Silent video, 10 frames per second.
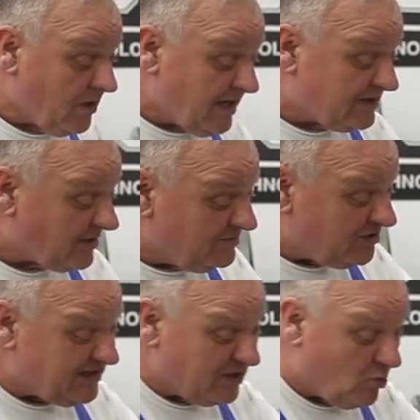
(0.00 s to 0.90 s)
Okay, so I'm
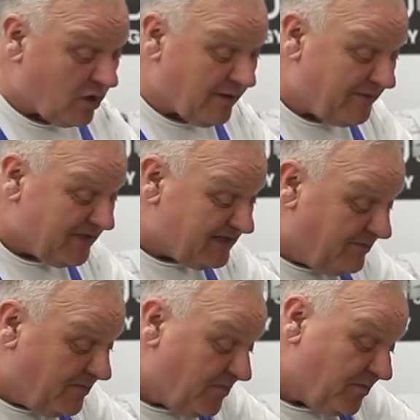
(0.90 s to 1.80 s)
just going to warm up this
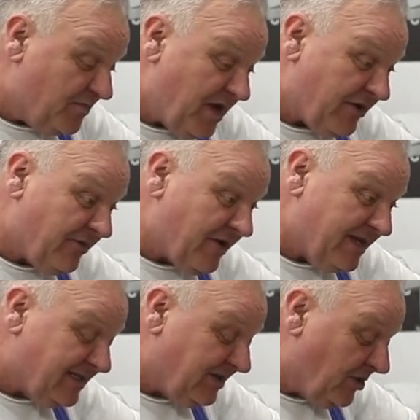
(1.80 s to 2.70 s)
bearing
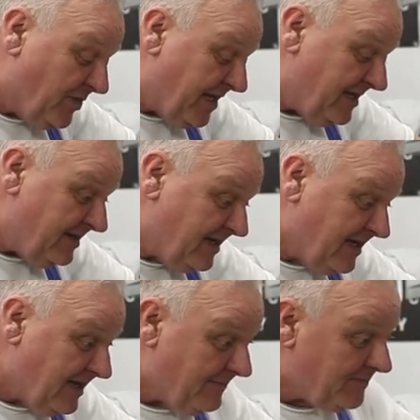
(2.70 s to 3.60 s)
race a little bit.
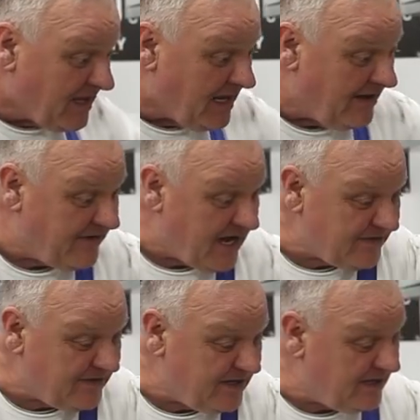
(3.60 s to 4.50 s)
I've got
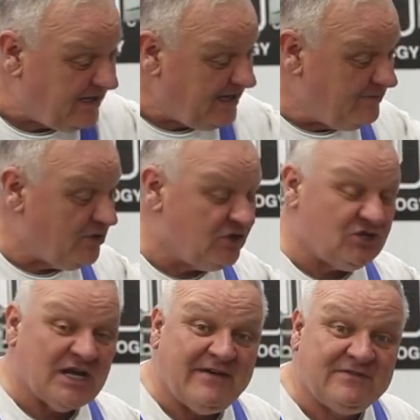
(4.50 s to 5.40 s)
the input
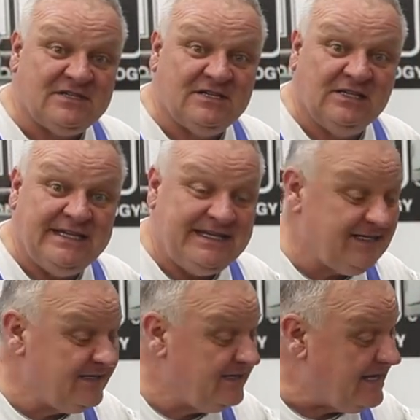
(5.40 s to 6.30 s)
shaft
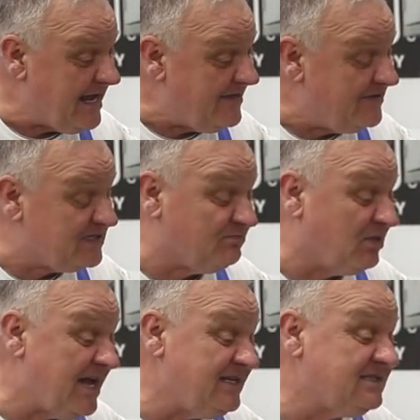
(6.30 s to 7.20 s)
cleaned, and the
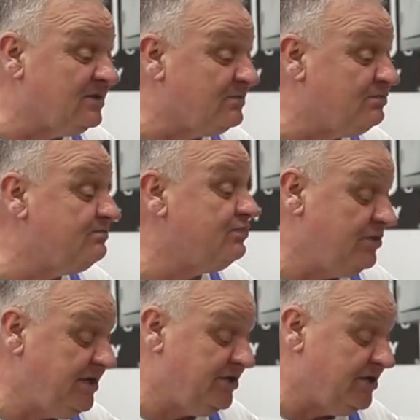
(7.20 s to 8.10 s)
splines look
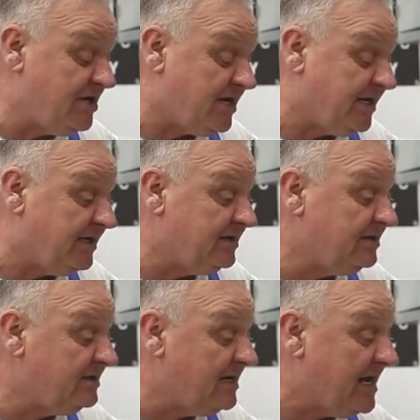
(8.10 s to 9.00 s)
pretty good on it,
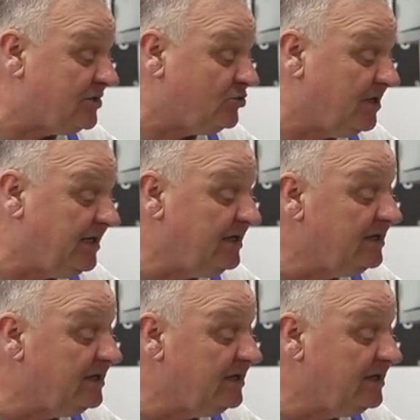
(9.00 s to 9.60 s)
actually.